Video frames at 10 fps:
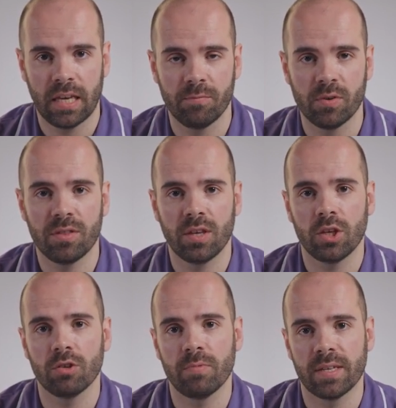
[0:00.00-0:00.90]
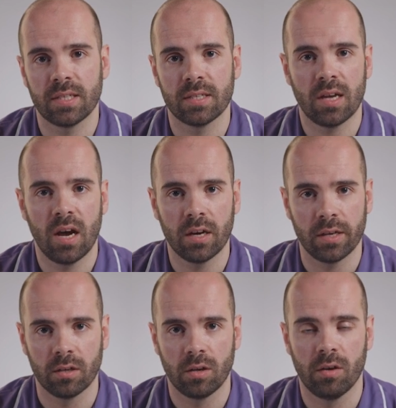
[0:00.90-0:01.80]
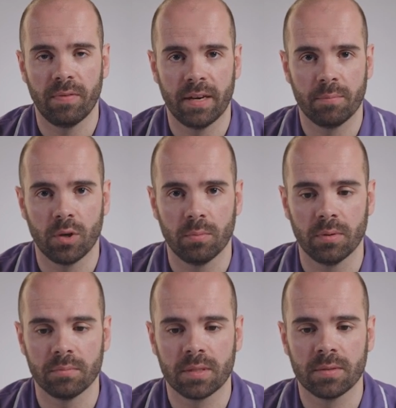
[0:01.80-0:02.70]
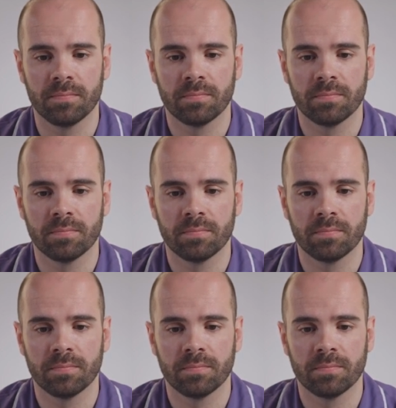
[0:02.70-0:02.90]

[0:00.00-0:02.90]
if we think your risk is higher of any problems.